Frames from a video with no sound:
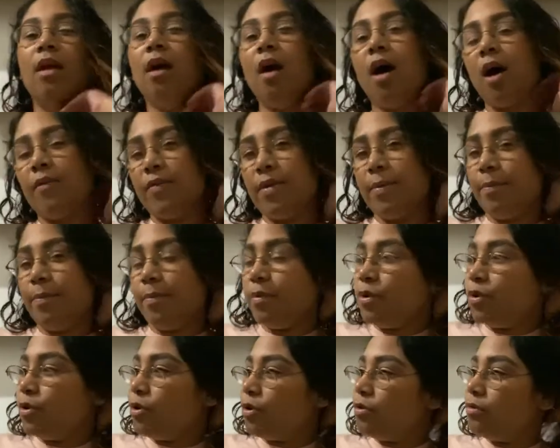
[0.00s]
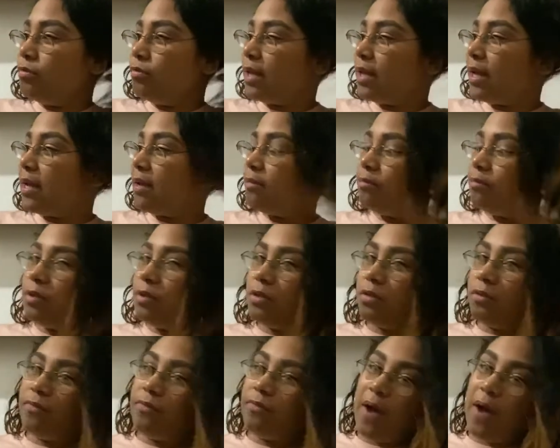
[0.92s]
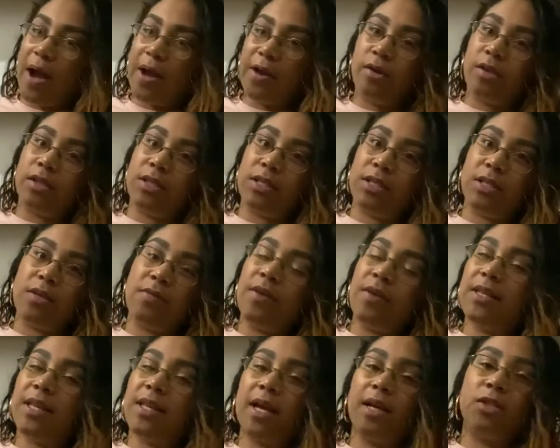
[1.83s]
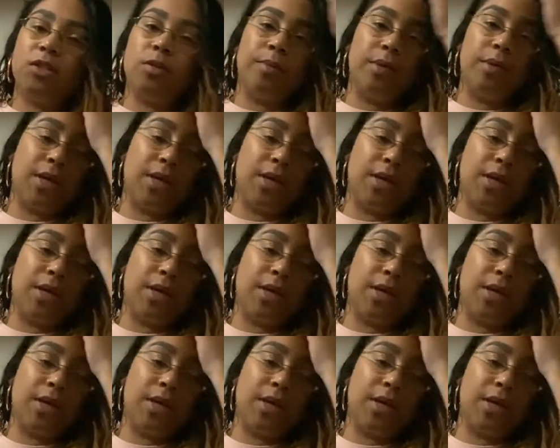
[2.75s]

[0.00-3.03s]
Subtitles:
Of it, you know, like fires and stuff like that.